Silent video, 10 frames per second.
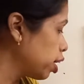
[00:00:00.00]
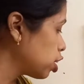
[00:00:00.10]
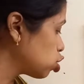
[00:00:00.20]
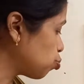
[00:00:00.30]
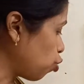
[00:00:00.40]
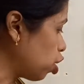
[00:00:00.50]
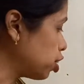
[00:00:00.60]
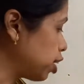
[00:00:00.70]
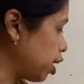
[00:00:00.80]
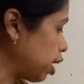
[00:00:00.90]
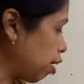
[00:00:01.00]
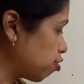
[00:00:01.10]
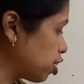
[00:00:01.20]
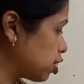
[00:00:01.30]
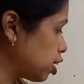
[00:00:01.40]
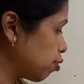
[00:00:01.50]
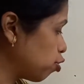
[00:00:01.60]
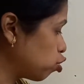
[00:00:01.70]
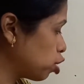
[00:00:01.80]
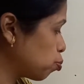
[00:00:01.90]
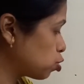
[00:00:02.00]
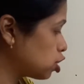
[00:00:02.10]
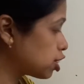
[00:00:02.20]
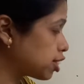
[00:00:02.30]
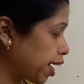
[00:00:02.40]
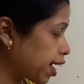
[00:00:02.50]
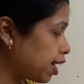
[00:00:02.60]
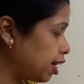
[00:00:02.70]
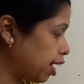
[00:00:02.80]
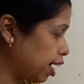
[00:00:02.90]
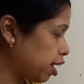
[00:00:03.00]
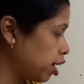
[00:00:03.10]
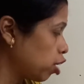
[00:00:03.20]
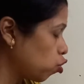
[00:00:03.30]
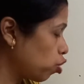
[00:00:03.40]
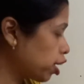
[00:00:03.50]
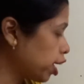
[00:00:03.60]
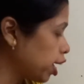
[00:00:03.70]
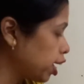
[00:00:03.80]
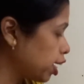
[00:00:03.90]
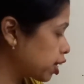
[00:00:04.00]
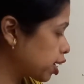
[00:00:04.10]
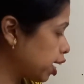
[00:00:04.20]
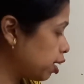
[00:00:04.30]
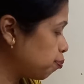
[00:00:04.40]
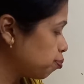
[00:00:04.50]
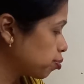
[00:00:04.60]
So for that, after that, if you want to deposit the second layer, okay, it can